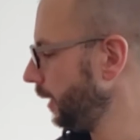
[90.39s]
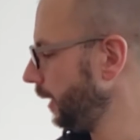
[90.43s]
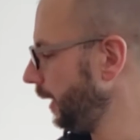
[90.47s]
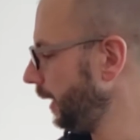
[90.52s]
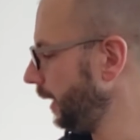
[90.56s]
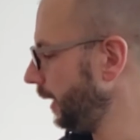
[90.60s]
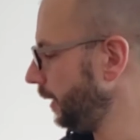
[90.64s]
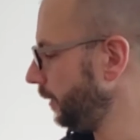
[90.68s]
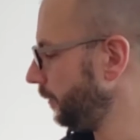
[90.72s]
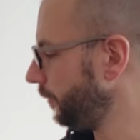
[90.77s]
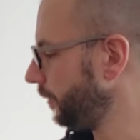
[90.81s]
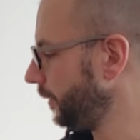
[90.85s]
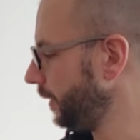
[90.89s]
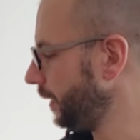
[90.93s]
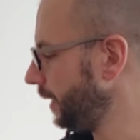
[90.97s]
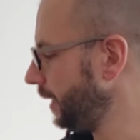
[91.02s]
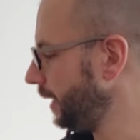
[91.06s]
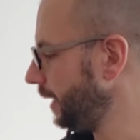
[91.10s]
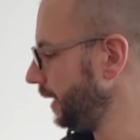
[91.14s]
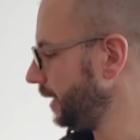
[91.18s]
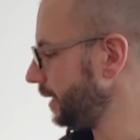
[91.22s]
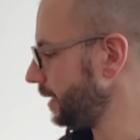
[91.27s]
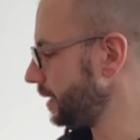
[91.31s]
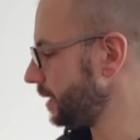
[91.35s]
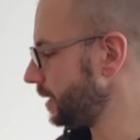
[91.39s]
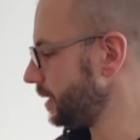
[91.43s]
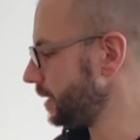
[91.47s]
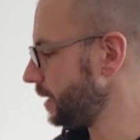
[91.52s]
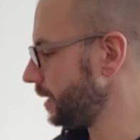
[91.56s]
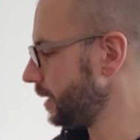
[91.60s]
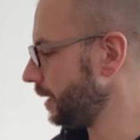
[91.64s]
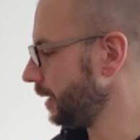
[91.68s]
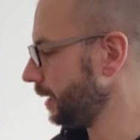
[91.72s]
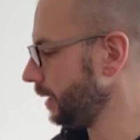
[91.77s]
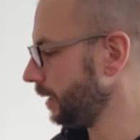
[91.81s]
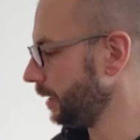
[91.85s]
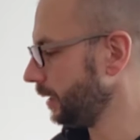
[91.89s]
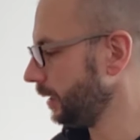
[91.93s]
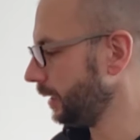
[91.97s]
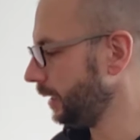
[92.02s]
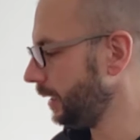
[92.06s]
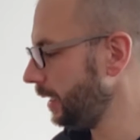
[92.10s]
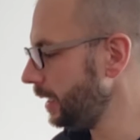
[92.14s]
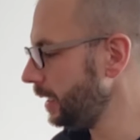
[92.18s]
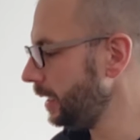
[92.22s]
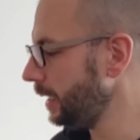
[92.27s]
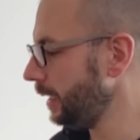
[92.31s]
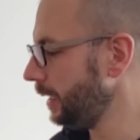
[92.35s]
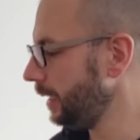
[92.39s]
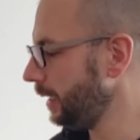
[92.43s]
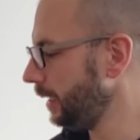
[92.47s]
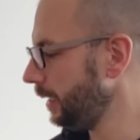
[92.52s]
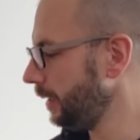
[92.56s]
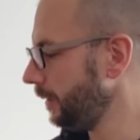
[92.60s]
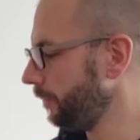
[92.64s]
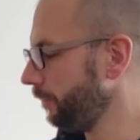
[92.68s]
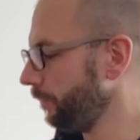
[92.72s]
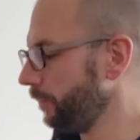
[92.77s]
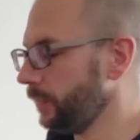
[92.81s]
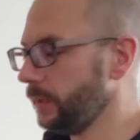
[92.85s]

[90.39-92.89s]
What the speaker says: if this key